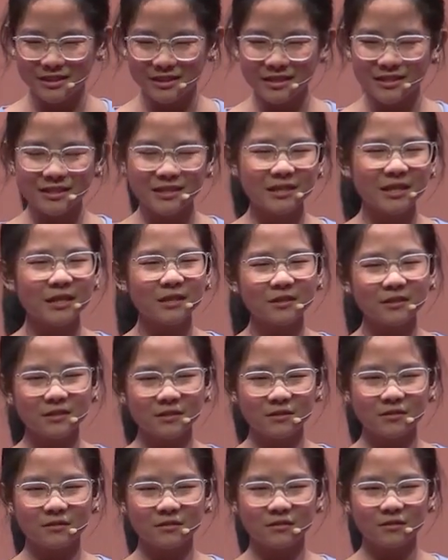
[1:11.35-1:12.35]

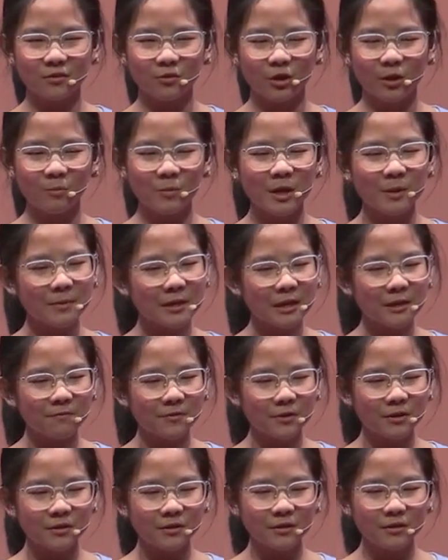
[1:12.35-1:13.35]
distance, maybe
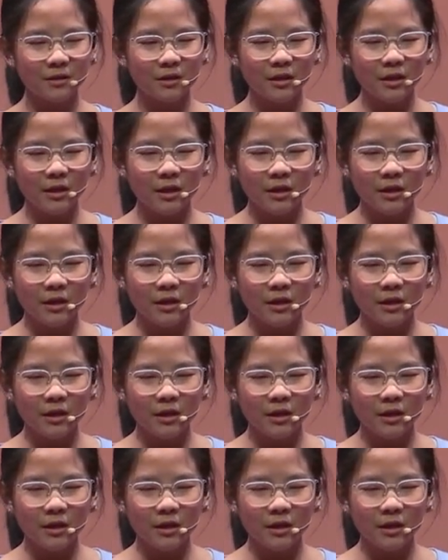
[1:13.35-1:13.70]
even